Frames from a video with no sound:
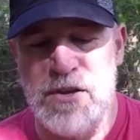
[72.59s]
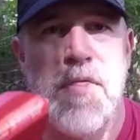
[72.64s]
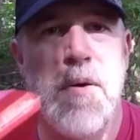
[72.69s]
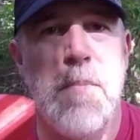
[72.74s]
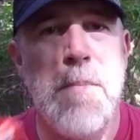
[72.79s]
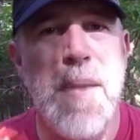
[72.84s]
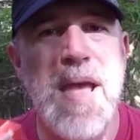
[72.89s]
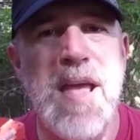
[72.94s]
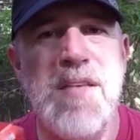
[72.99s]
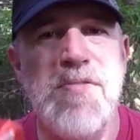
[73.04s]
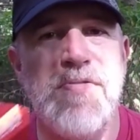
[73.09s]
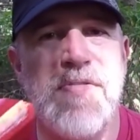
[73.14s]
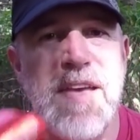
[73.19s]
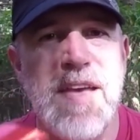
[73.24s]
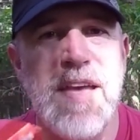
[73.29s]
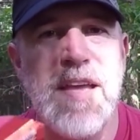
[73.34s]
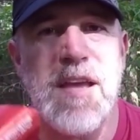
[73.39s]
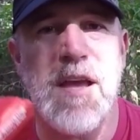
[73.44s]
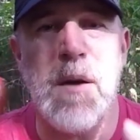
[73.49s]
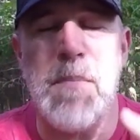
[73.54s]
The main
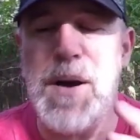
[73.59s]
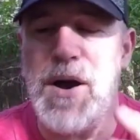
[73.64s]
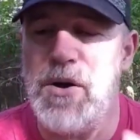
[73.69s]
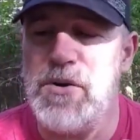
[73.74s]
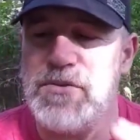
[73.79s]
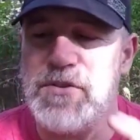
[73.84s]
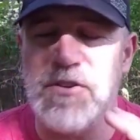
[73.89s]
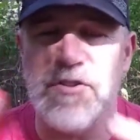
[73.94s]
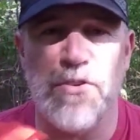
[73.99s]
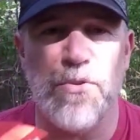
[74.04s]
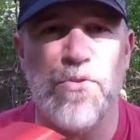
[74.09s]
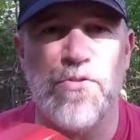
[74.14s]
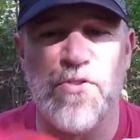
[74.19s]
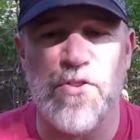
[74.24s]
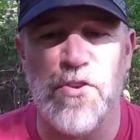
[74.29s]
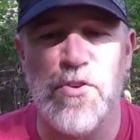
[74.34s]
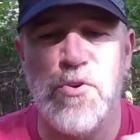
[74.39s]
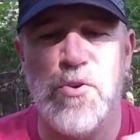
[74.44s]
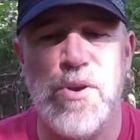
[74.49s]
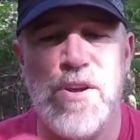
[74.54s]
thing about the Deuce
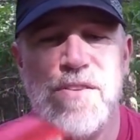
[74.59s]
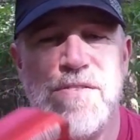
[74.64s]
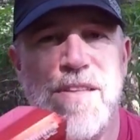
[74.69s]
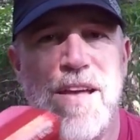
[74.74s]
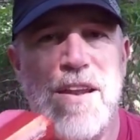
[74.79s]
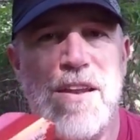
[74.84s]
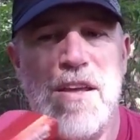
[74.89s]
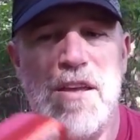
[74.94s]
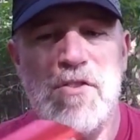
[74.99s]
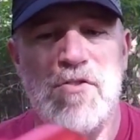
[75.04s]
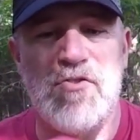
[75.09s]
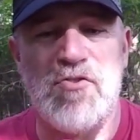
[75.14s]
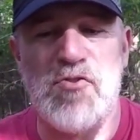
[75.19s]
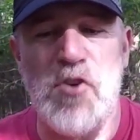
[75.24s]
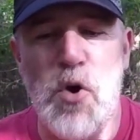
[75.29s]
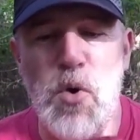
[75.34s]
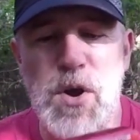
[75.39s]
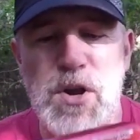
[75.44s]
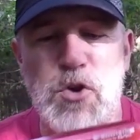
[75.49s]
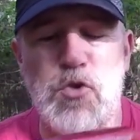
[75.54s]
2 is that it's
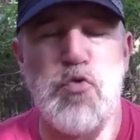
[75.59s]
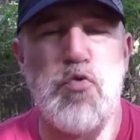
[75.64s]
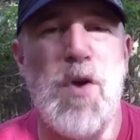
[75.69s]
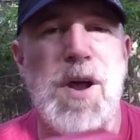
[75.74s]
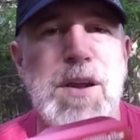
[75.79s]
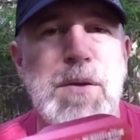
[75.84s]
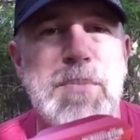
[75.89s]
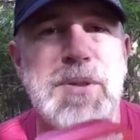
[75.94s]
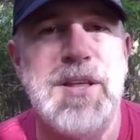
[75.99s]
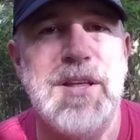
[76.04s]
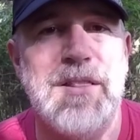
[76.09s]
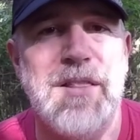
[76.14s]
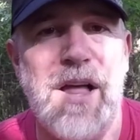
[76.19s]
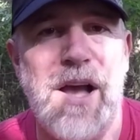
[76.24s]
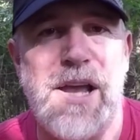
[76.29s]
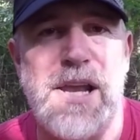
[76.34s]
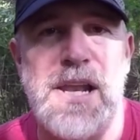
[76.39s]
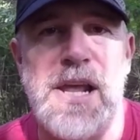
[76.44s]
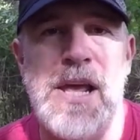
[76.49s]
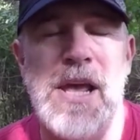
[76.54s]
so incredibly
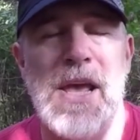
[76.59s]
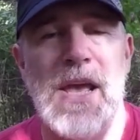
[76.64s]
light.